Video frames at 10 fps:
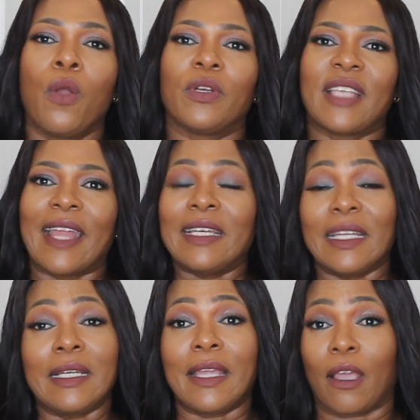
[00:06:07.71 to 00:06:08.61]
because I
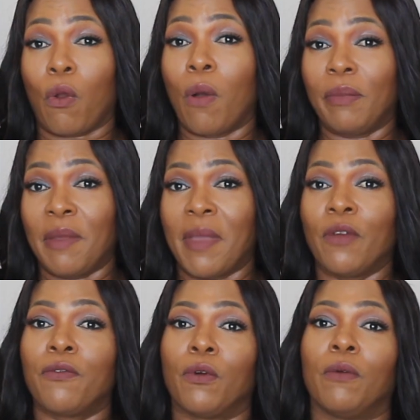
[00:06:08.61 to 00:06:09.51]
did get
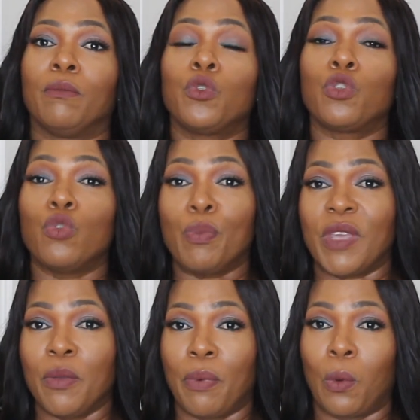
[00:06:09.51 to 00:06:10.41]
compliment from 2
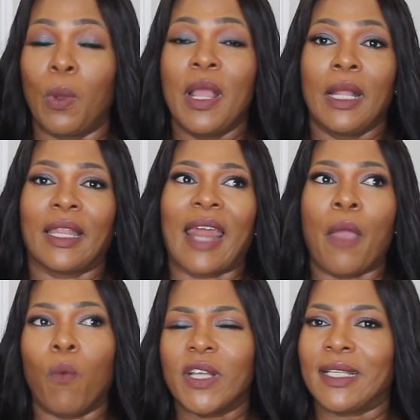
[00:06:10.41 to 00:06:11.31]
people that
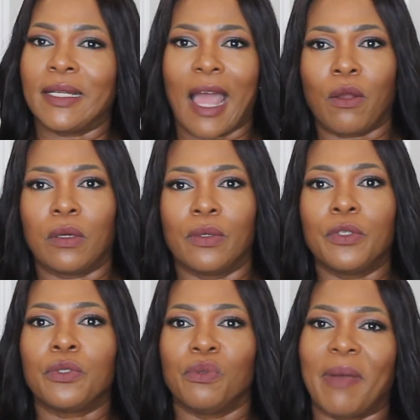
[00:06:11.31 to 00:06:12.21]
I wasn't that
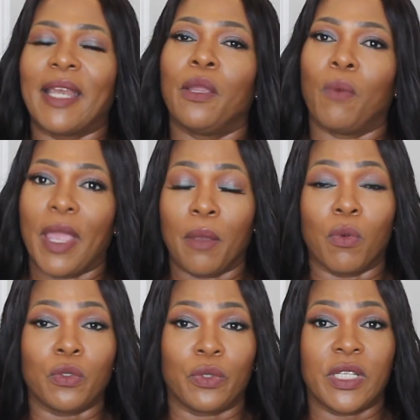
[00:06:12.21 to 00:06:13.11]
close to, but they were
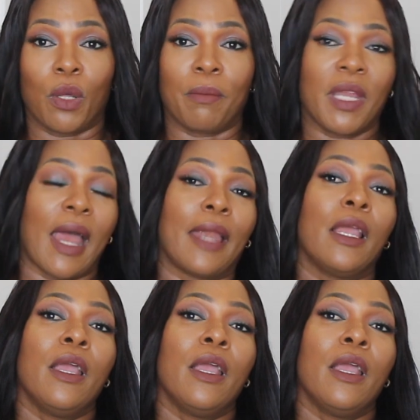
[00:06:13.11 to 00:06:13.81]
able to tell me that